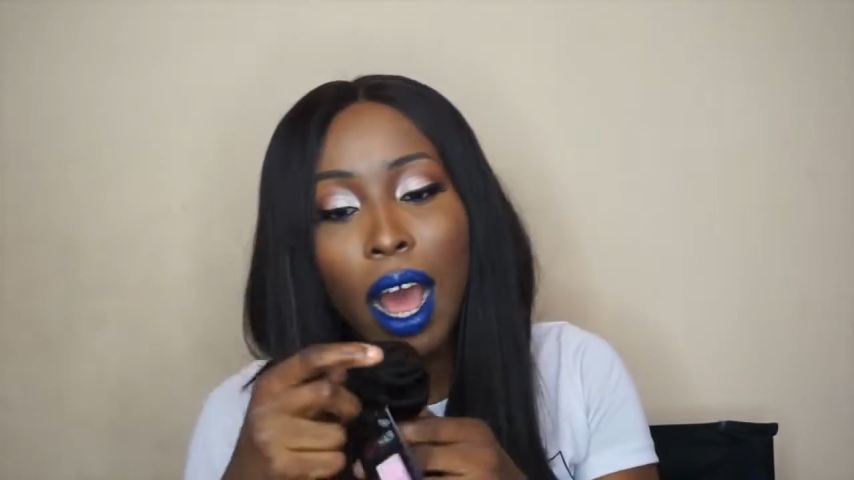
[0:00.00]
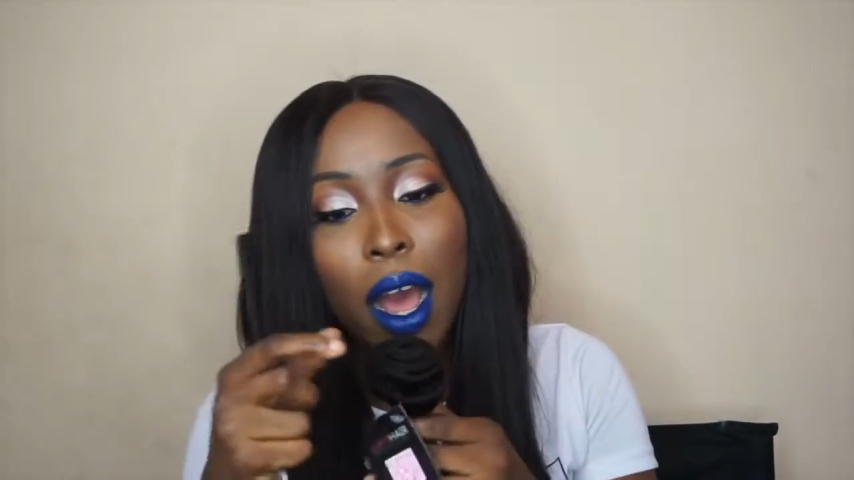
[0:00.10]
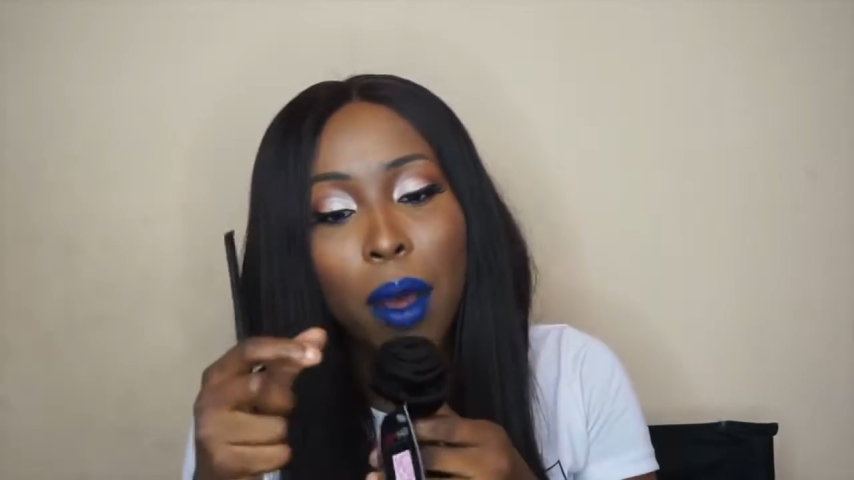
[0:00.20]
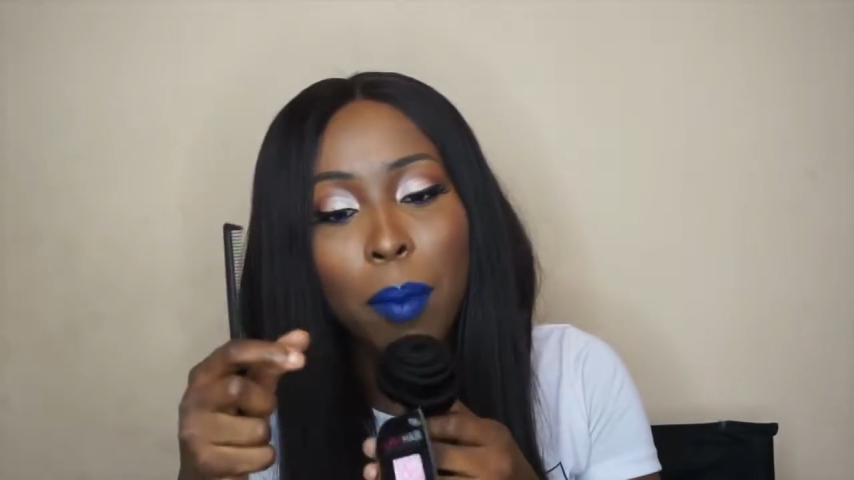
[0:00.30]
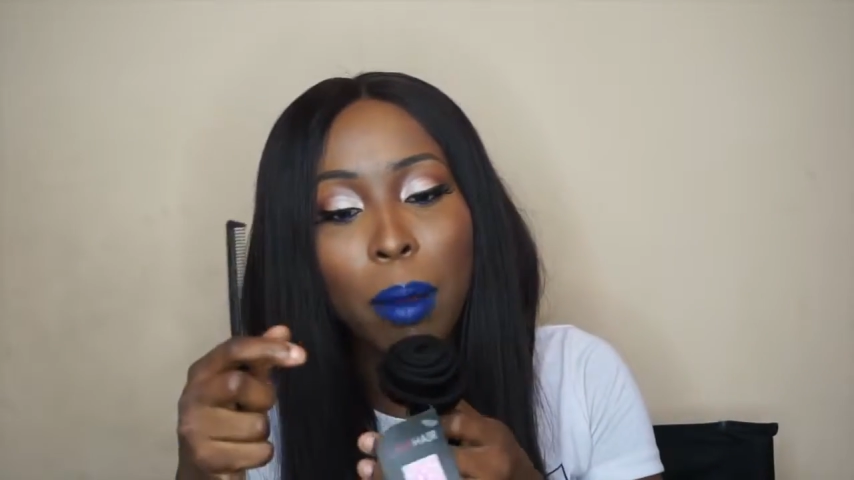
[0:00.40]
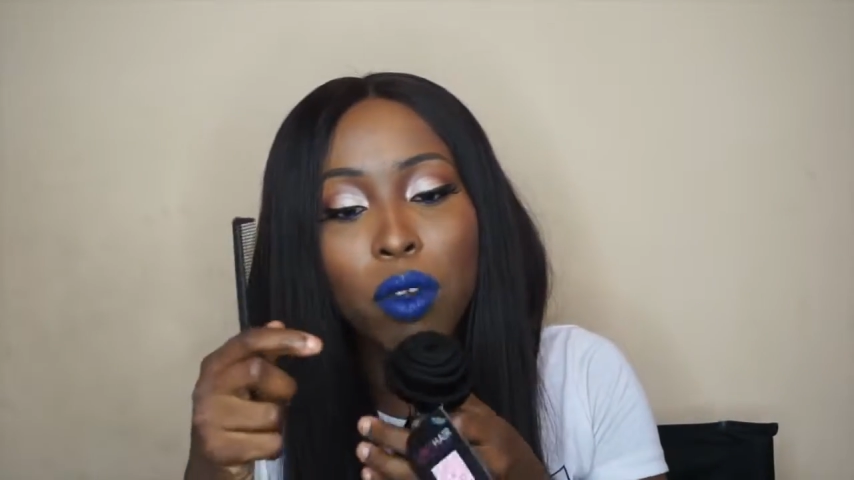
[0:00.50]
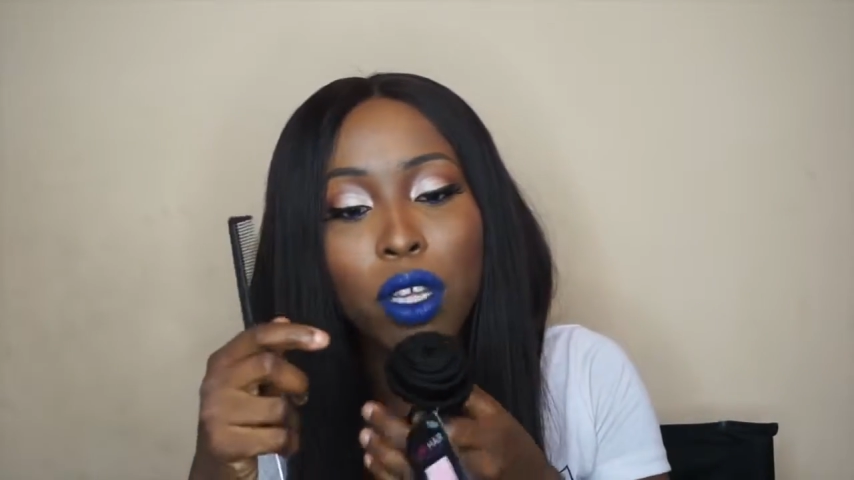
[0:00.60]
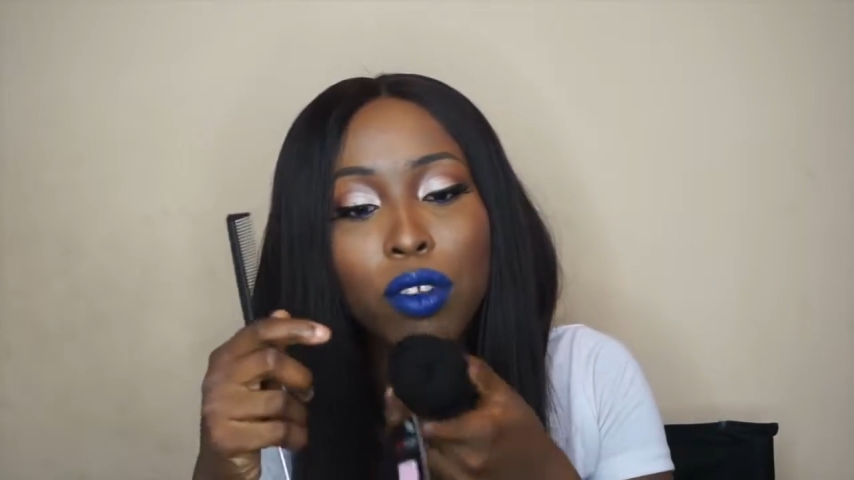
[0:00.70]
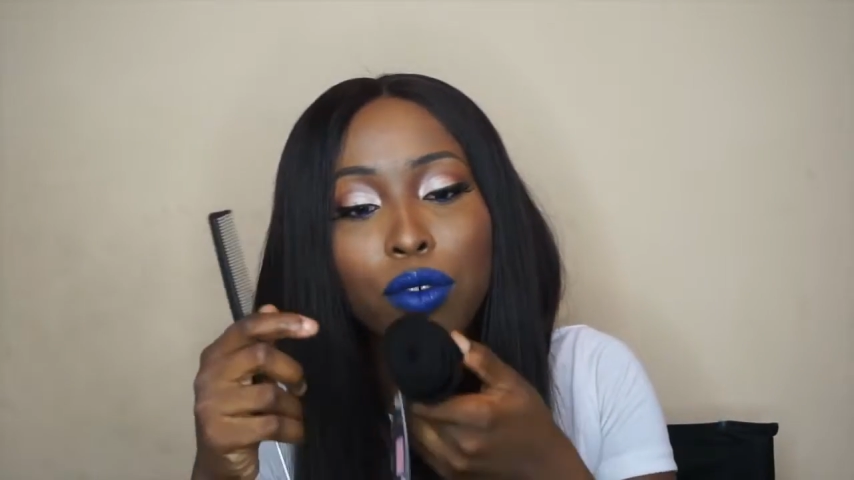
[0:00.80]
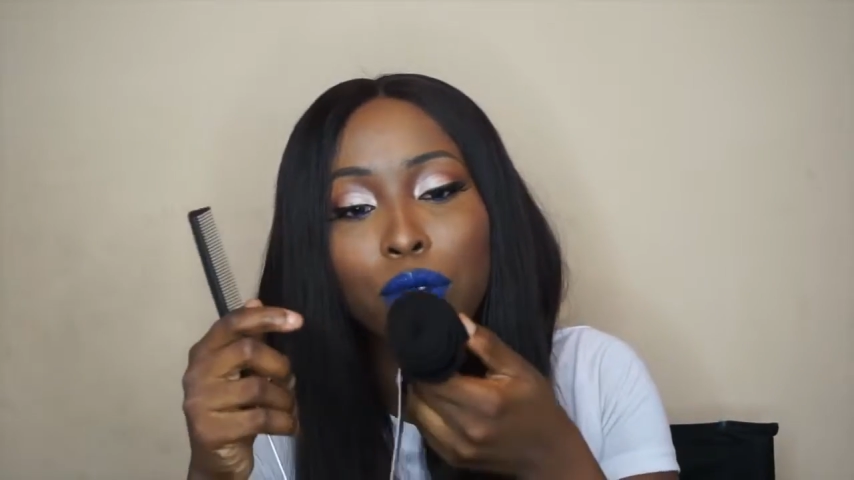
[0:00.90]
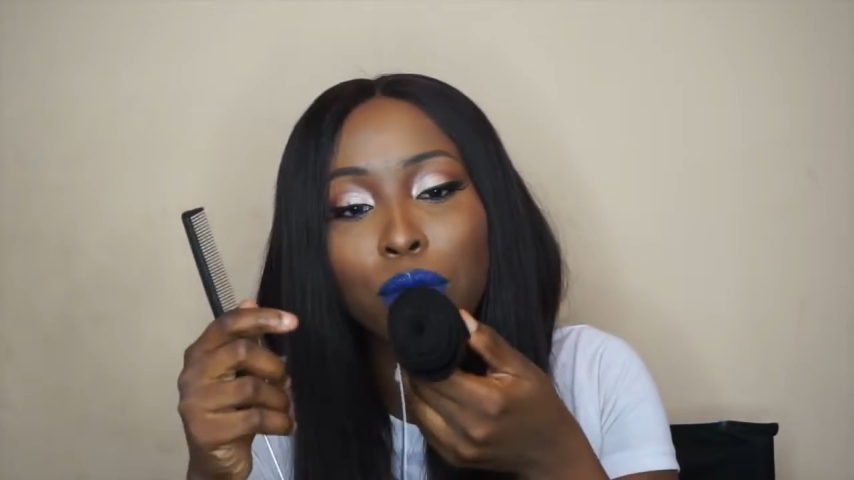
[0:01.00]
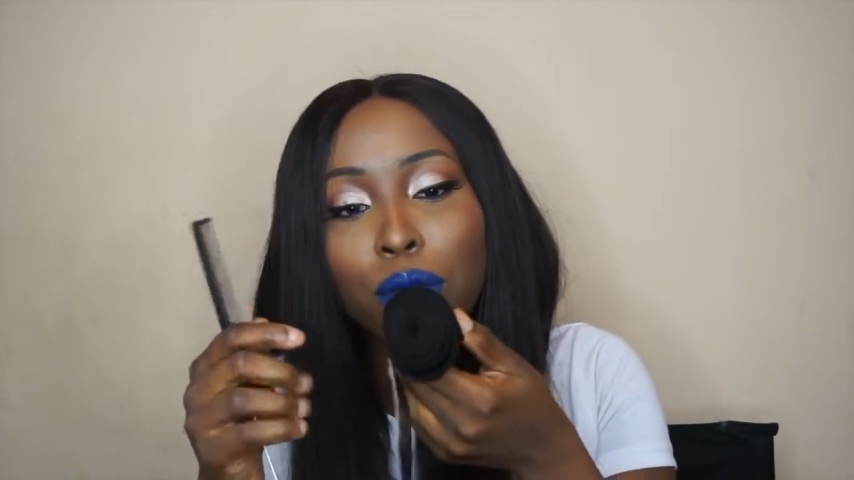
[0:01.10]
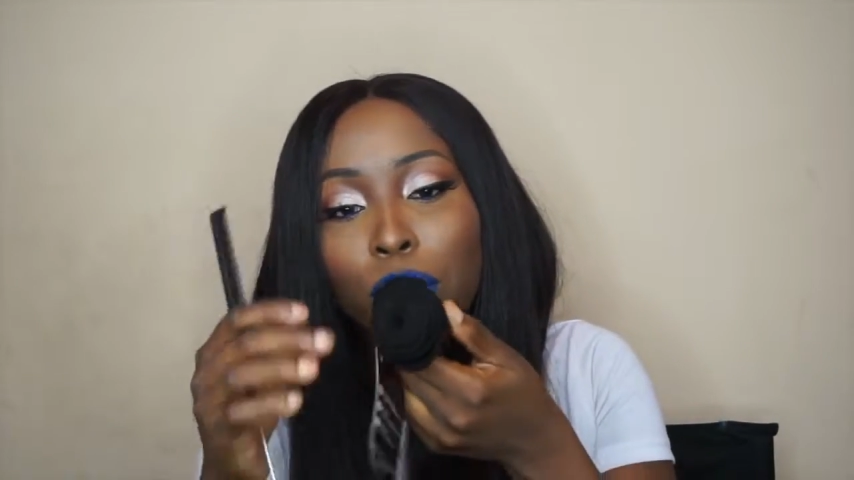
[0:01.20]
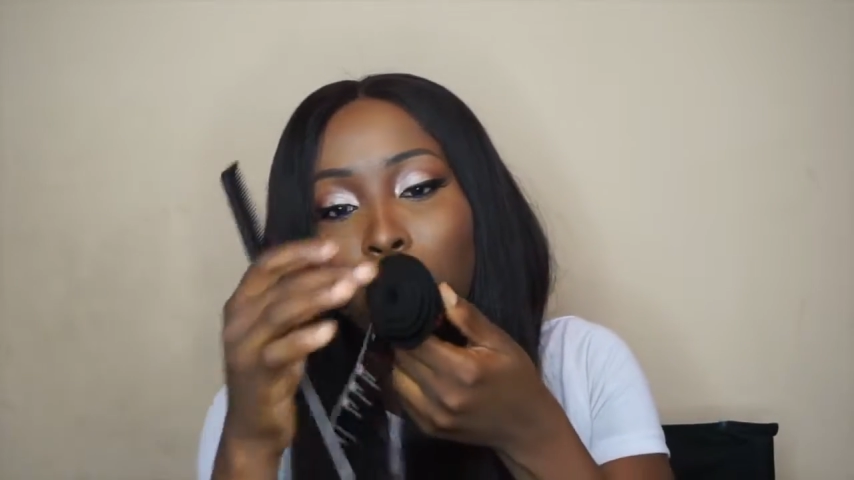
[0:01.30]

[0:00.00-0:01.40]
Um, I'm looking through,